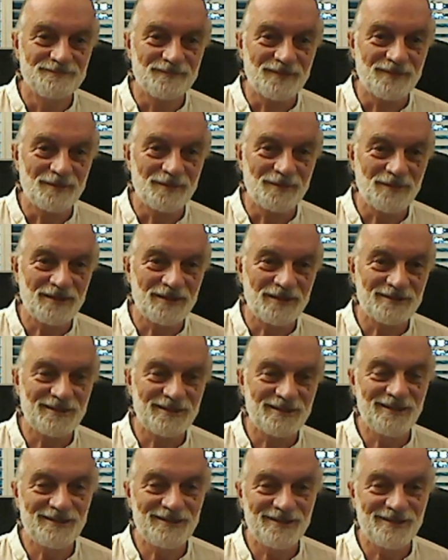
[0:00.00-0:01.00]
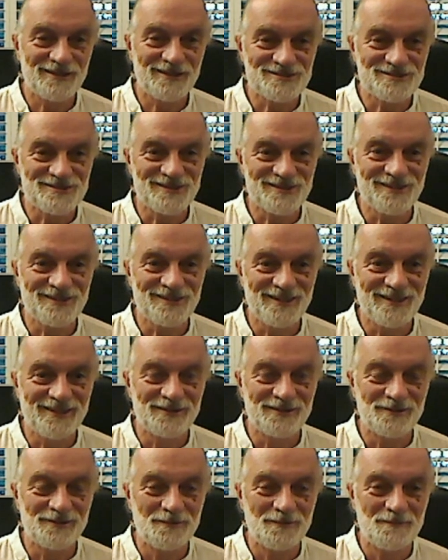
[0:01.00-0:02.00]
Baron Katie has the
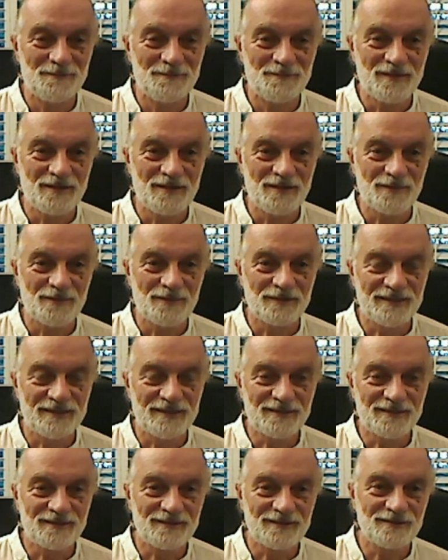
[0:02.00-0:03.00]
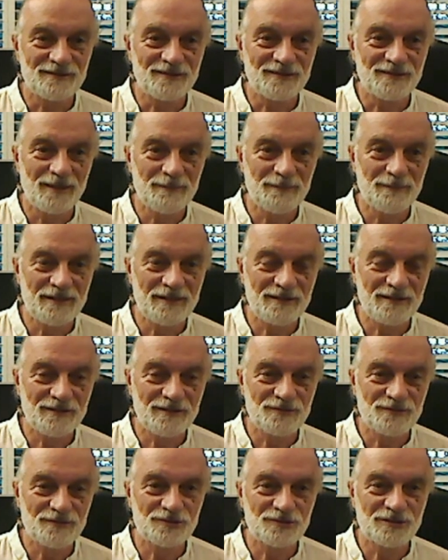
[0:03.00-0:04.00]
line, when they're coming
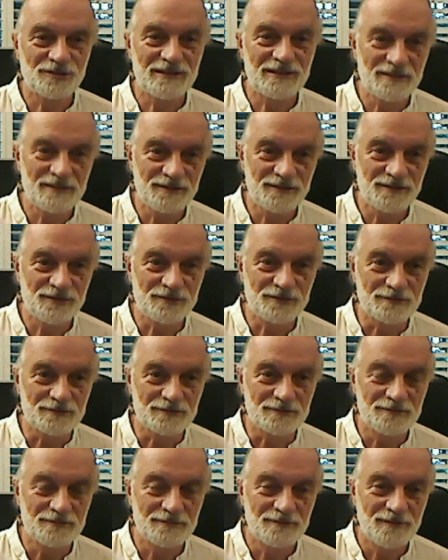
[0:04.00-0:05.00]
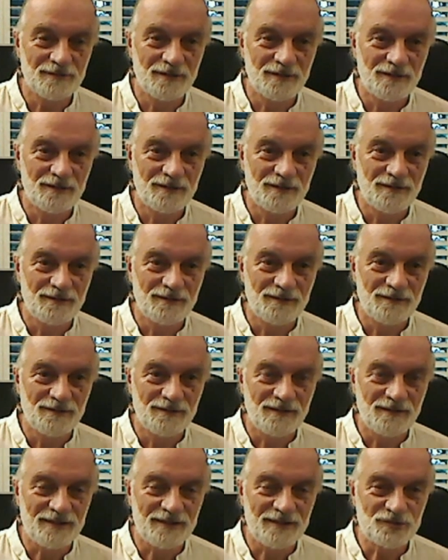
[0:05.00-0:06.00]
to kill you
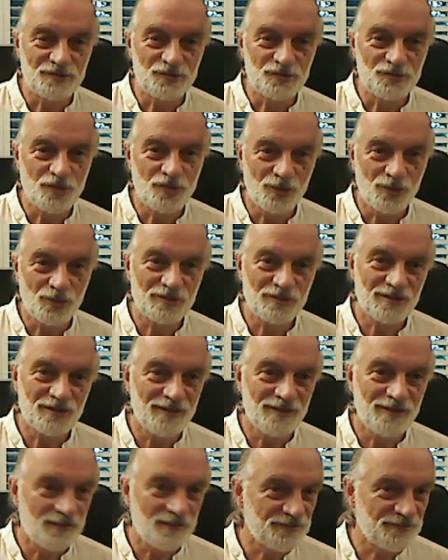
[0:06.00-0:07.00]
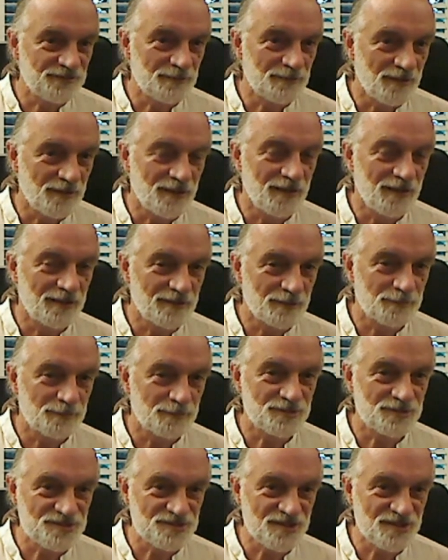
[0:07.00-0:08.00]
and you don't love them
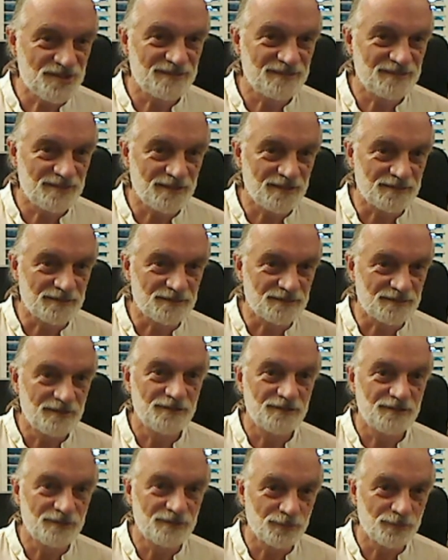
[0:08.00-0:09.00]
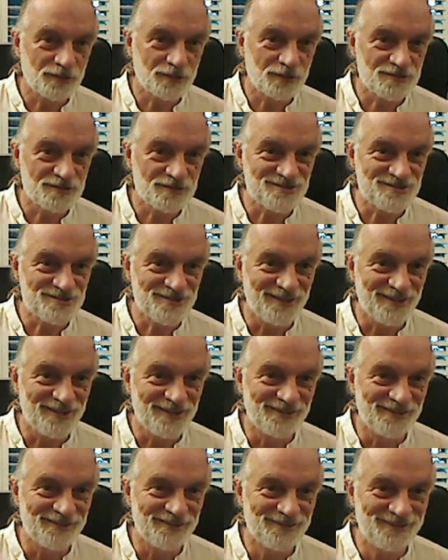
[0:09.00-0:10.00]
100% yet, your work isn't
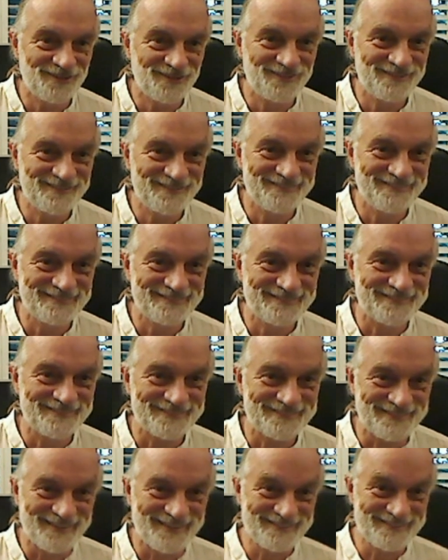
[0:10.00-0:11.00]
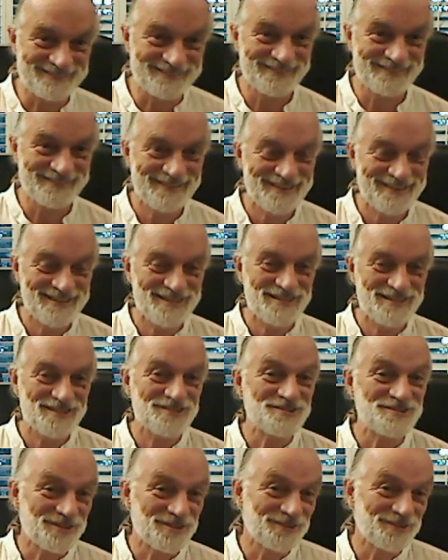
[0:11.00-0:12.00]
done. Right?
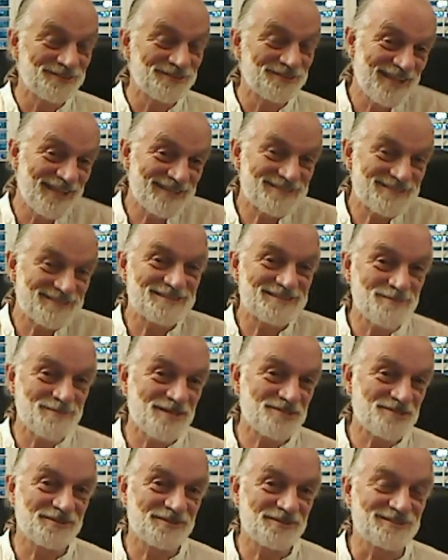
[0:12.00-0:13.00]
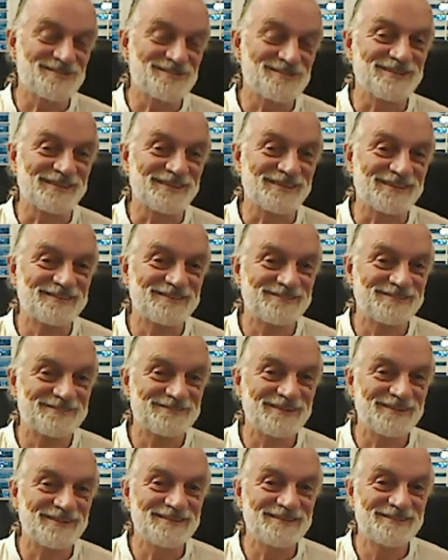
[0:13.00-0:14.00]
So that's the measuring stick,
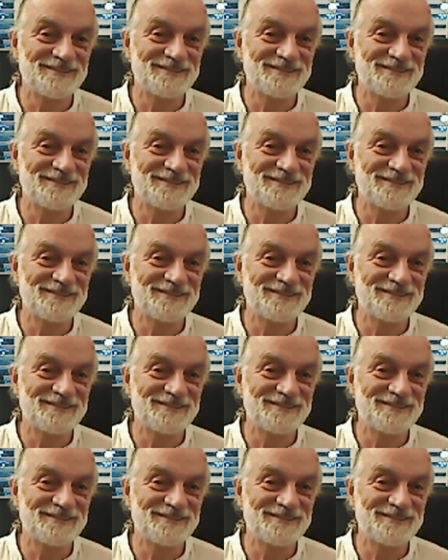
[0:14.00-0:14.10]
right?